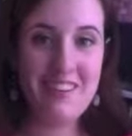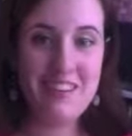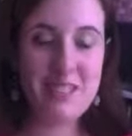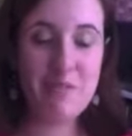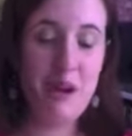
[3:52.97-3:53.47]

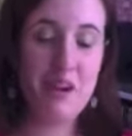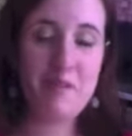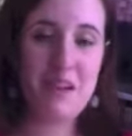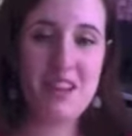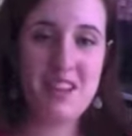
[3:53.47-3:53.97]

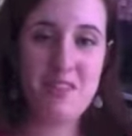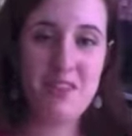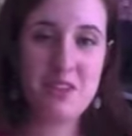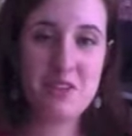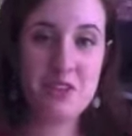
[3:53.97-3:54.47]
Spider-Man and the
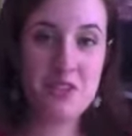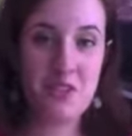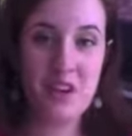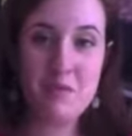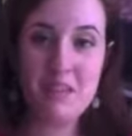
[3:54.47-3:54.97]
Avengers
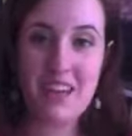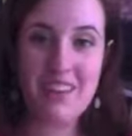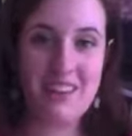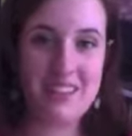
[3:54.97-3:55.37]
join up together